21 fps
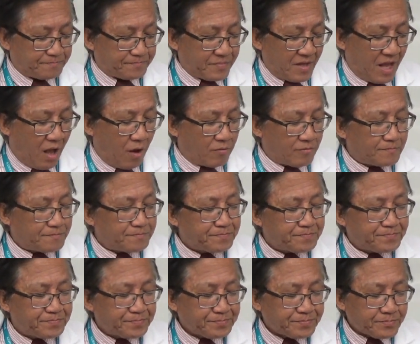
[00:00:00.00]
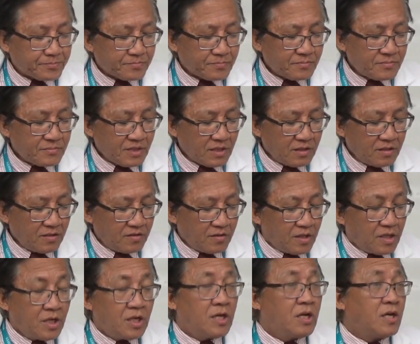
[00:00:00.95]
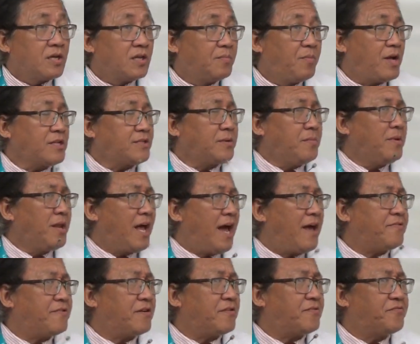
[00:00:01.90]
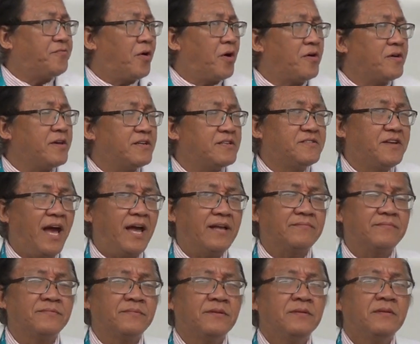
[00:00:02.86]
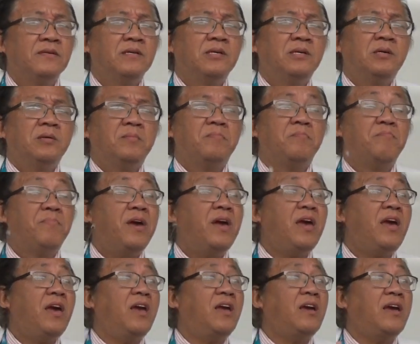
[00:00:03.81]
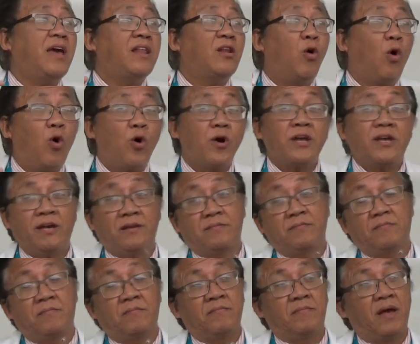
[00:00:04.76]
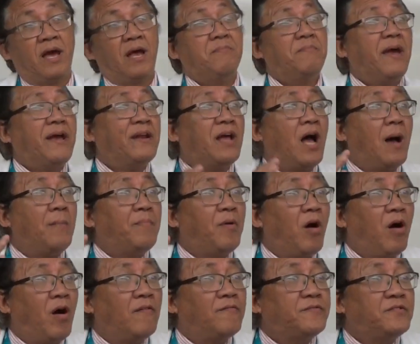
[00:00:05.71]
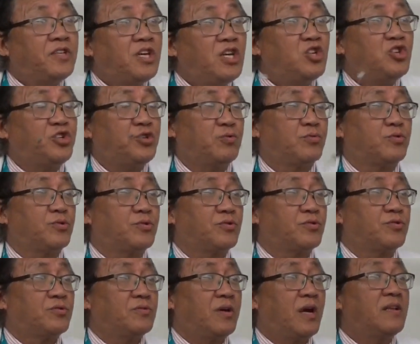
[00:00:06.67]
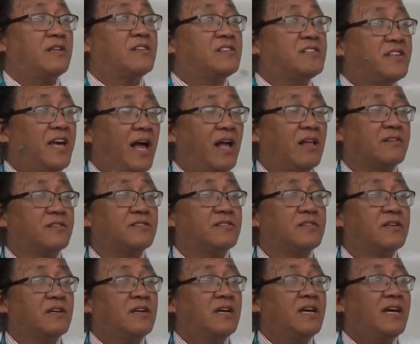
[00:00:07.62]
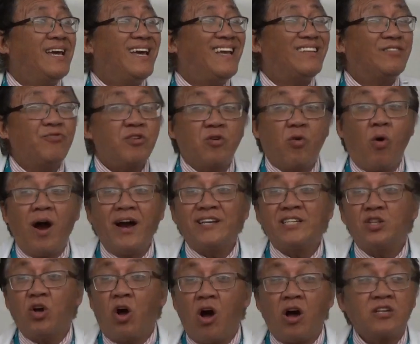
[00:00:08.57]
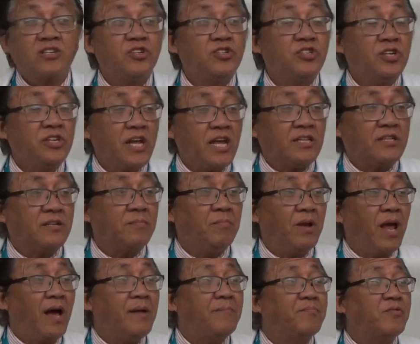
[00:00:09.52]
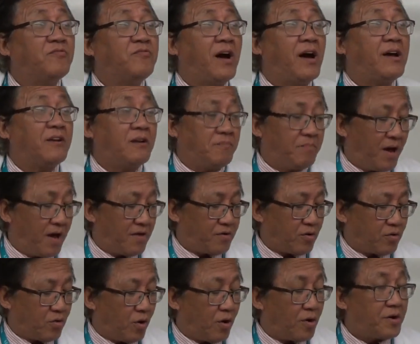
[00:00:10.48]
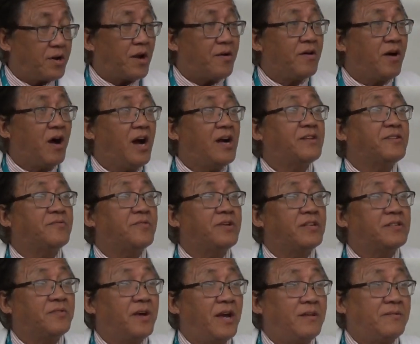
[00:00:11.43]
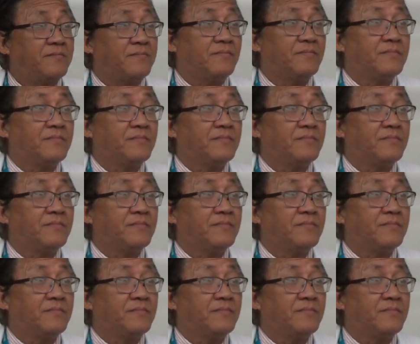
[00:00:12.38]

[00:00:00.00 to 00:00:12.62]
Now, the bottom line, therefore, is that being an organ and made up of tissues and cells, it requires oxygenated blood provided by the coronary arteries, right?